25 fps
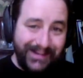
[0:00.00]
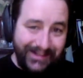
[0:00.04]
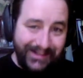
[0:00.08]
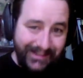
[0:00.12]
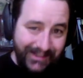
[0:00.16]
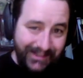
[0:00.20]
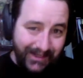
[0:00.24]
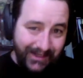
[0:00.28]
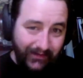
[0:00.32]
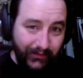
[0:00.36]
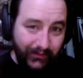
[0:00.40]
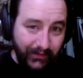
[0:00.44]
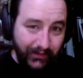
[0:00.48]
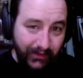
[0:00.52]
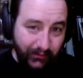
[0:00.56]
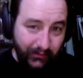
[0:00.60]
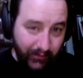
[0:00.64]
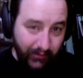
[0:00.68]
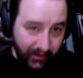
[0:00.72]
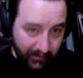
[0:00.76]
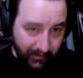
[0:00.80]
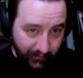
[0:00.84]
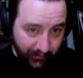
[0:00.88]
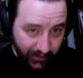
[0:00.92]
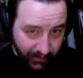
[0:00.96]
I definitely
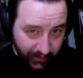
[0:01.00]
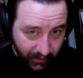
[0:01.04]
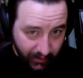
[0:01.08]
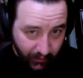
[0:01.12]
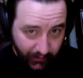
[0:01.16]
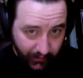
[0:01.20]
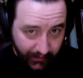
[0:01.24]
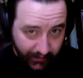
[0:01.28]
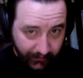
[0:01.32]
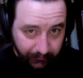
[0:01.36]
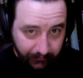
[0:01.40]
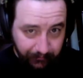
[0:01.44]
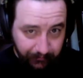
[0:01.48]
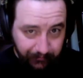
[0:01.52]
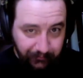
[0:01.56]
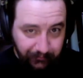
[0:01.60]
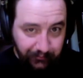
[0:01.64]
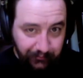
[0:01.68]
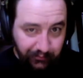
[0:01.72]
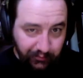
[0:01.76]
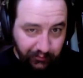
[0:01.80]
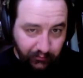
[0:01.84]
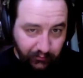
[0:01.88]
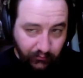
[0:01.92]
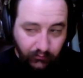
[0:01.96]
recommend doing it.
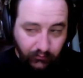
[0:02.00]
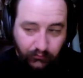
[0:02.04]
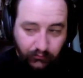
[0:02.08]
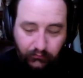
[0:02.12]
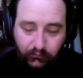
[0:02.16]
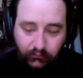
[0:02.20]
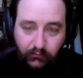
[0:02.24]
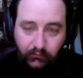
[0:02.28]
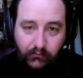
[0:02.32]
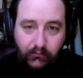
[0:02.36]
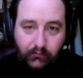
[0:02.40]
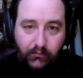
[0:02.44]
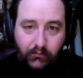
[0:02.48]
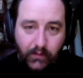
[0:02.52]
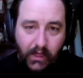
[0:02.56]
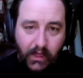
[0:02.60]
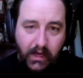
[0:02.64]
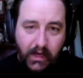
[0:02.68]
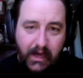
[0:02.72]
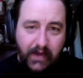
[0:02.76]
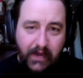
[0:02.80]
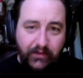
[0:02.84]
I